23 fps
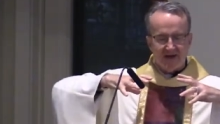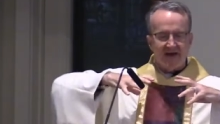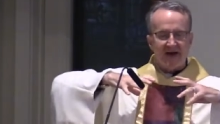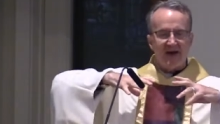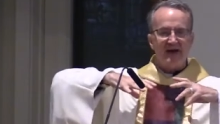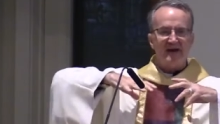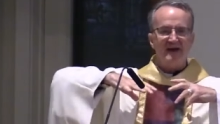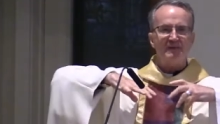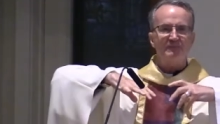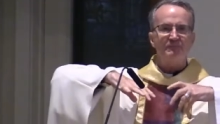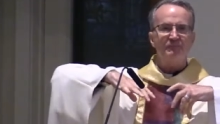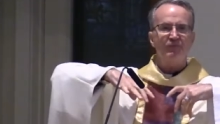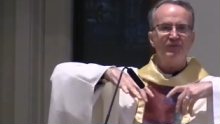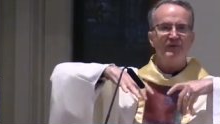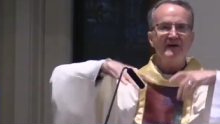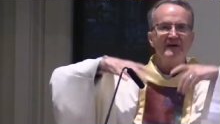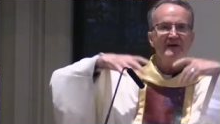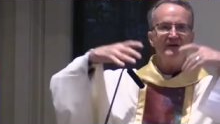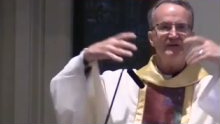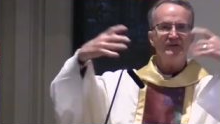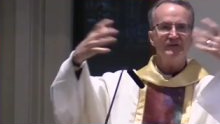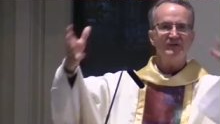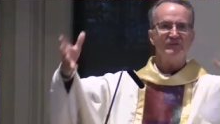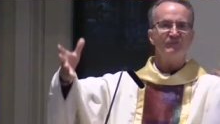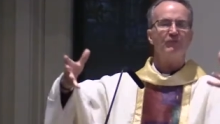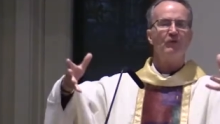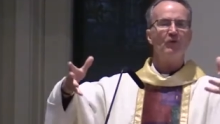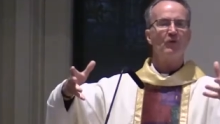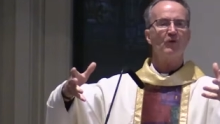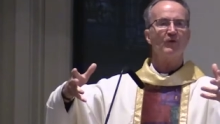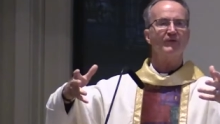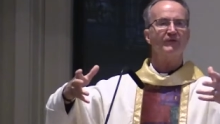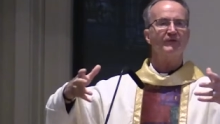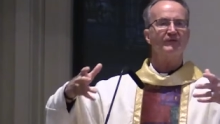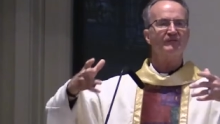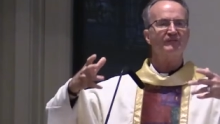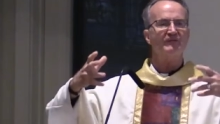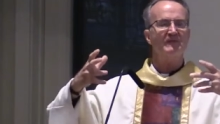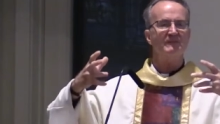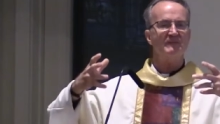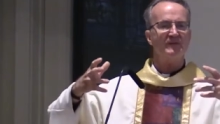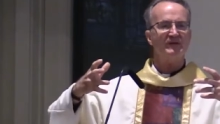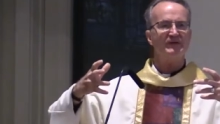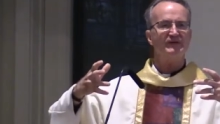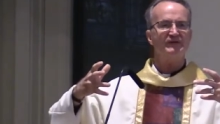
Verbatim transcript: and he brings forth from the